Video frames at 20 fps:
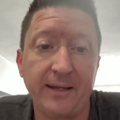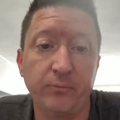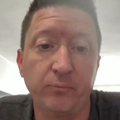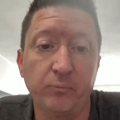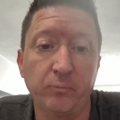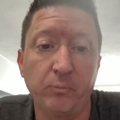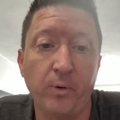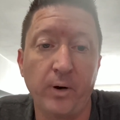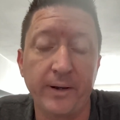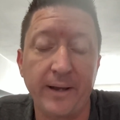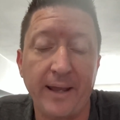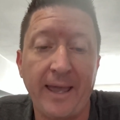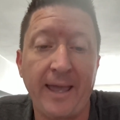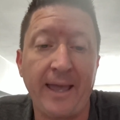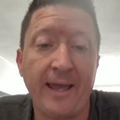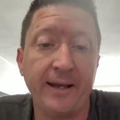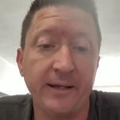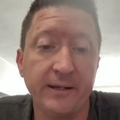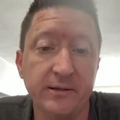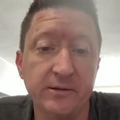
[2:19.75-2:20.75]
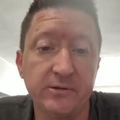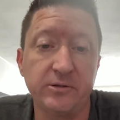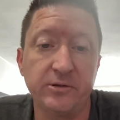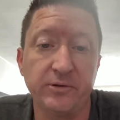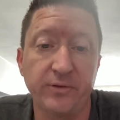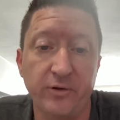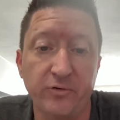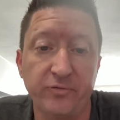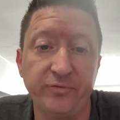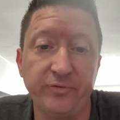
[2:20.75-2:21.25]
and want to add it
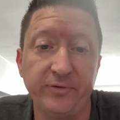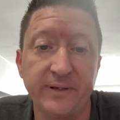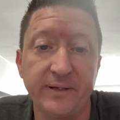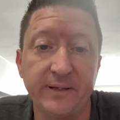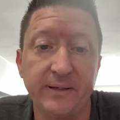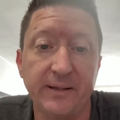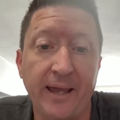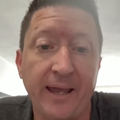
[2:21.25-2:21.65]
to their fleet.